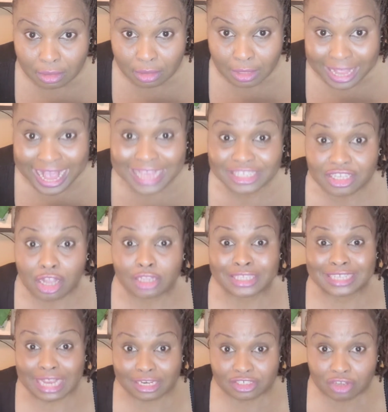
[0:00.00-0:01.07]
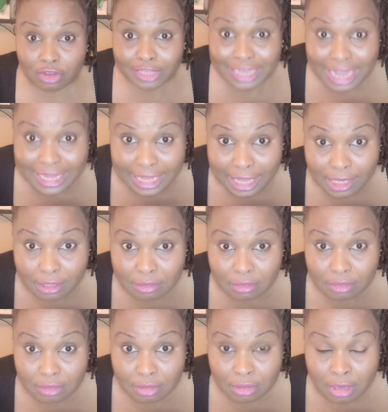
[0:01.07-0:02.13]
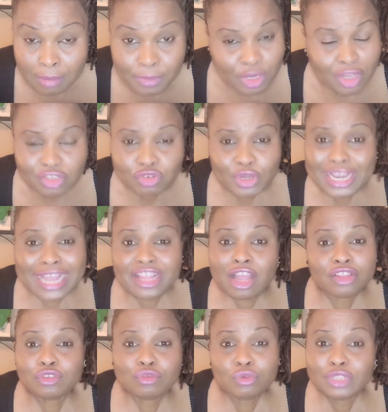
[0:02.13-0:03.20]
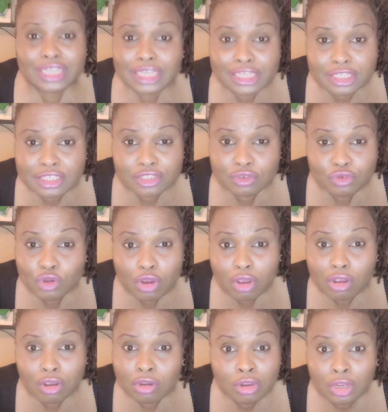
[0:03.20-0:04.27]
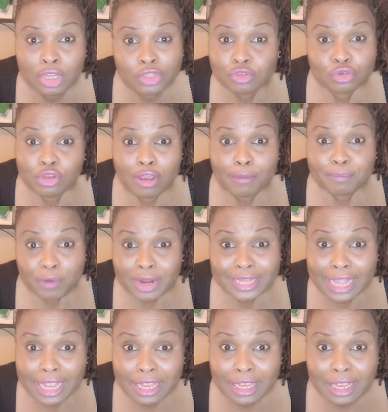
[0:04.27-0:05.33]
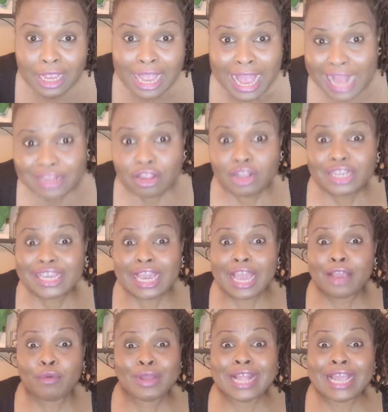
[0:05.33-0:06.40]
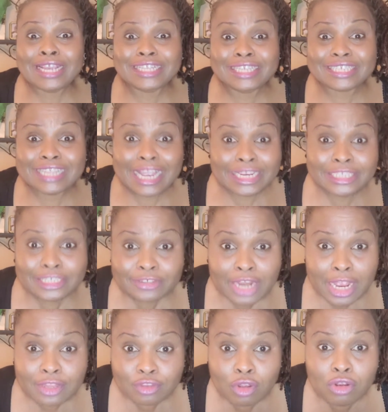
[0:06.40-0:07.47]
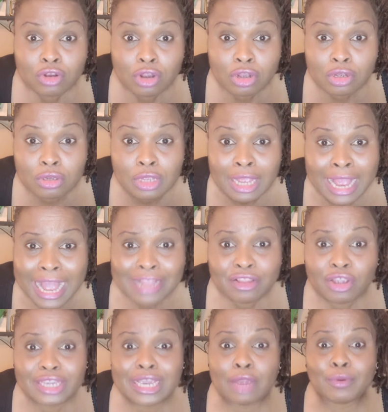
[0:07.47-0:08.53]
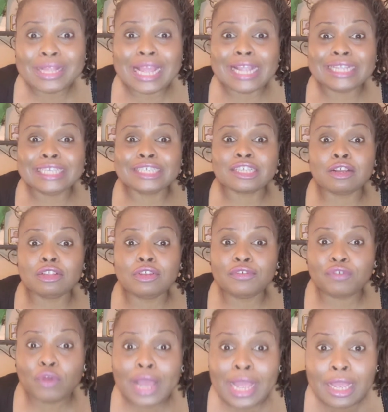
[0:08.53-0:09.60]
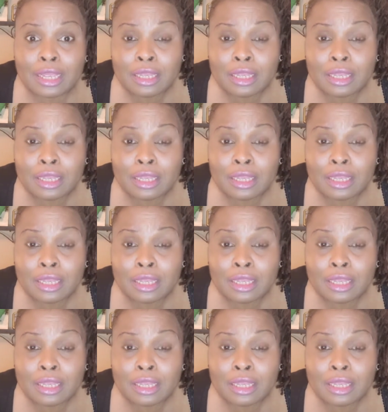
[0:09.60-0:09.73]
has not sanctioned Ghana, because you cannot do this to your brother. I don't care whether it is Nigeria, Togo, I don't care whether it is Cote d'Ivoire,